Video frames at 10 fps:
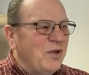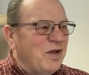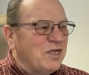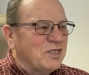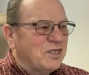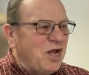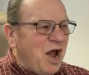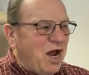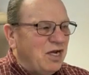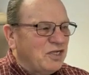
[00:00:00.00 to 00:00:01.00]
because
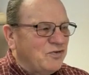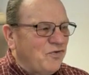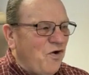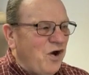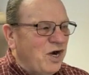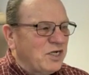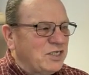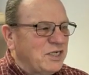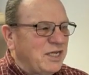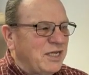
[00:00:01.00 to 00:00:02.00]
God is for
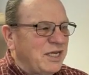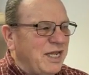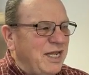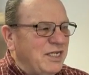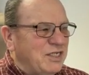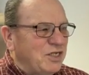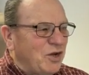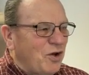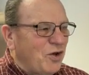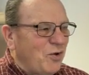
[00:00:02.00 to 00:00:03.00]
us, and he's
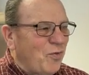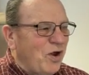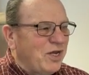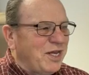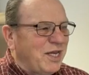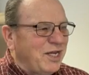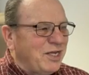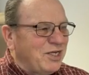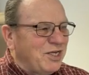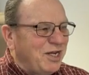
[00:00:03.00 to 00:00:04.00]
the only one
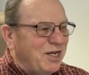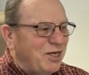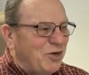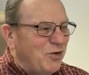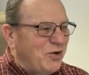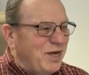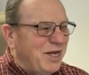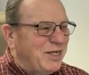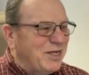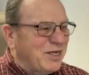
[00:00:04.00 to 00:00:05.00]
that you
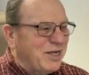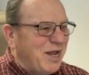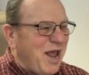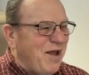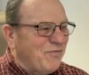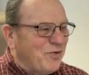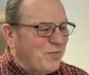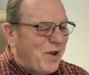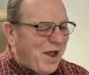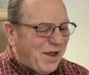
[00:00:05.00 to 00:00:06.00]
need to have
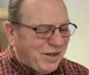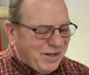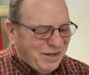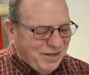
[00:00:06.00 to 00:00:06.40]
your back.